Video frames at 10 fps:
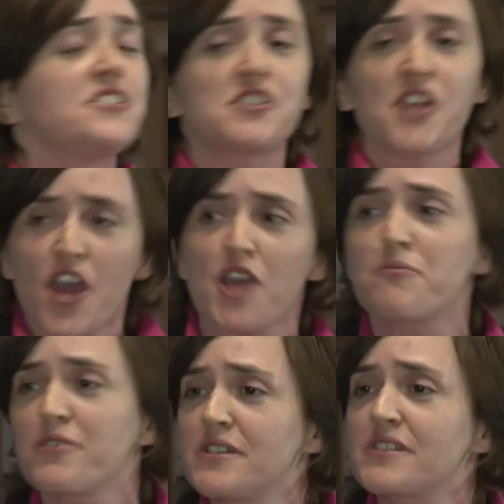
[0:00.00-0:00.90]

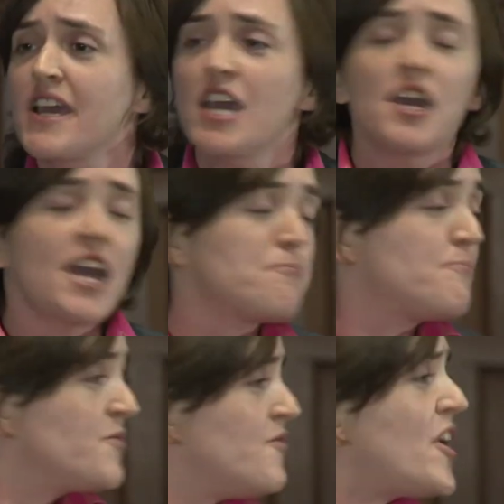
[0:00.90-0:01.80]
interpret
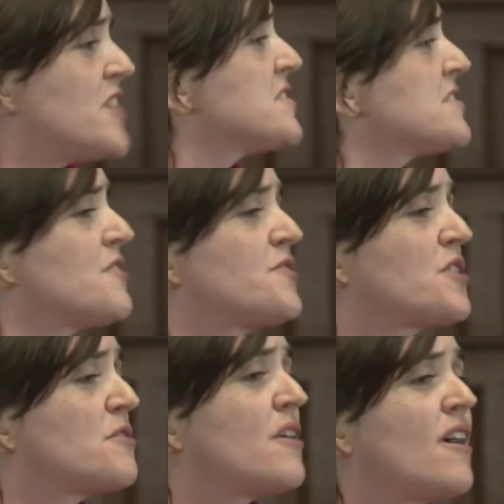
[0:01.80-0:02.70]
verses of
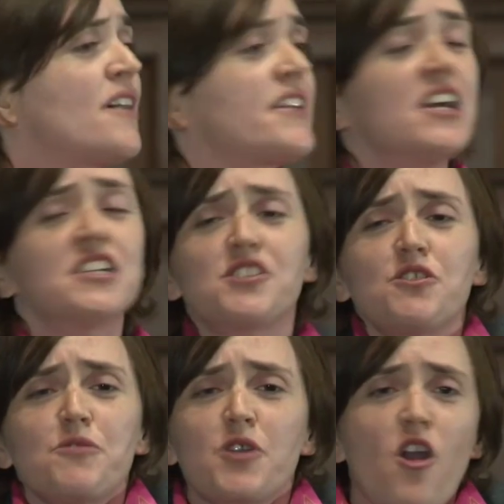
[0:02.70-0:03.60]
the Quran
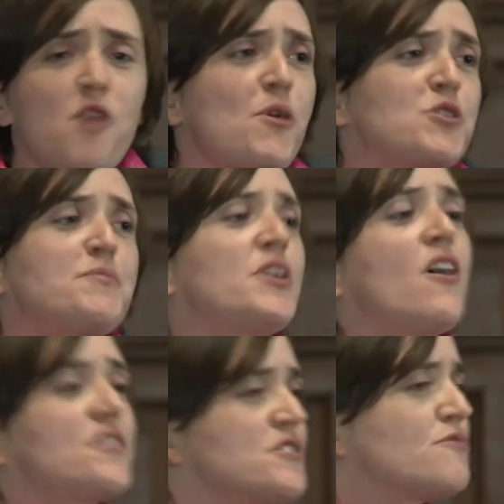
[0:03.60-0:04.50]
so almost
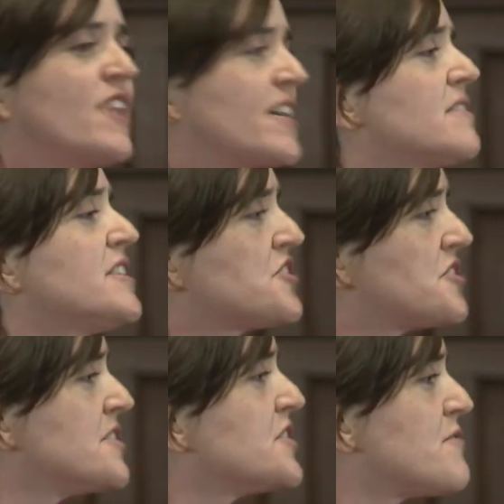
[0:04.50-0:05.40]
beyond
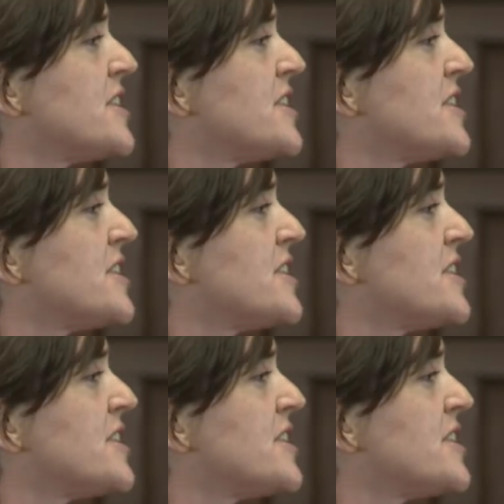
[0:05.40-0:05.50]
recognition. It's